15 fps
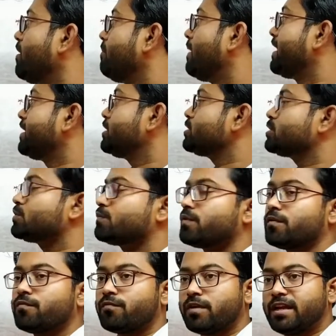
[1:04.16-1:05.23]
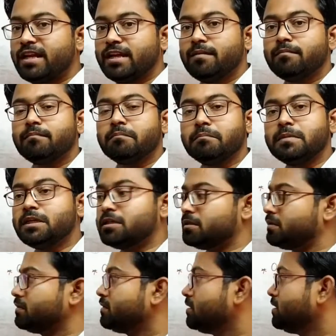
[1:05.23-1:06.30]
minus 15 meter.
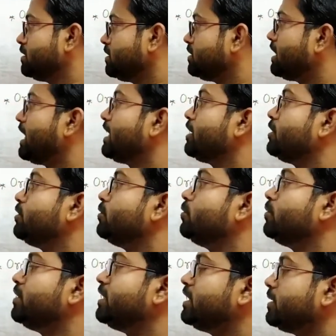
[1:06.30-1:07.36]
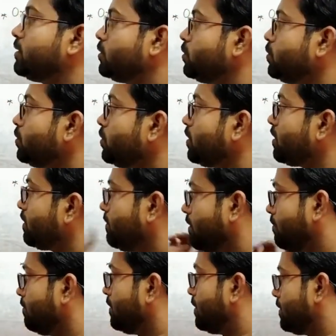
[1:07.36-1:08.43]
That you need to
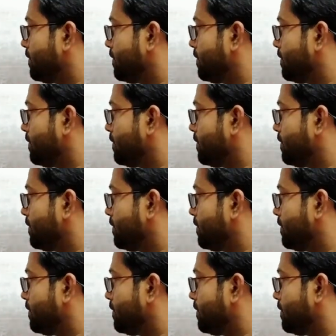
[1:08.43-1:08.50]
remember.